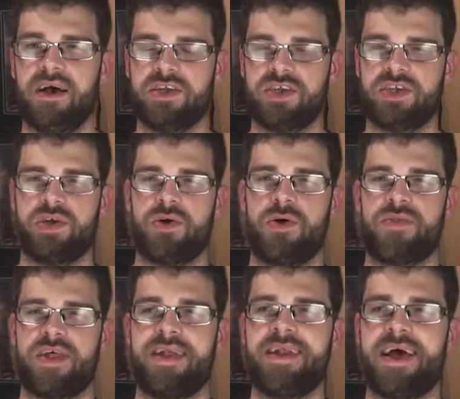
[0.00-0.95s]
a show
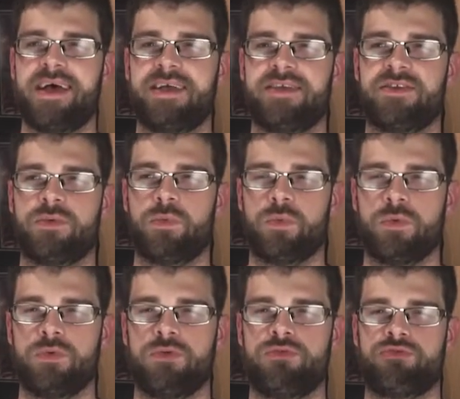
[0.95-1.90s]
that has
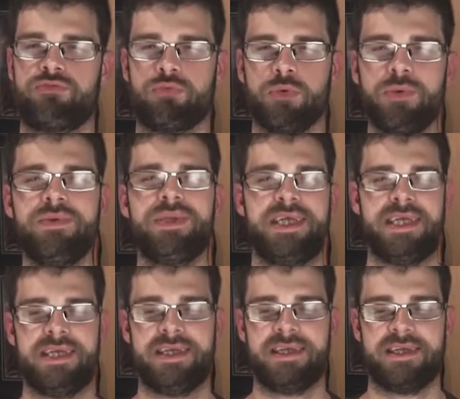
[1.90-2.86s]

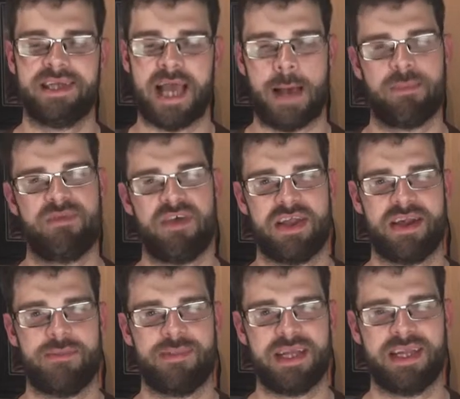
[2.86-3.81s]
truly
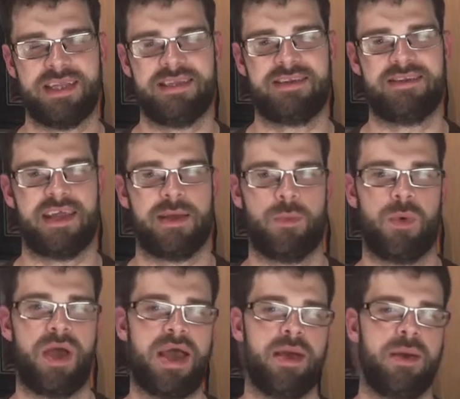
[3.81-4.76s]
captivated me in the same
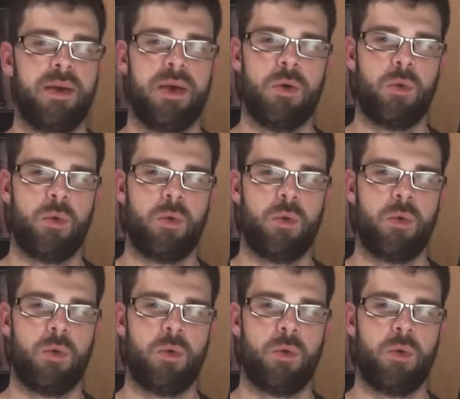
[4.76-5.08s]
way,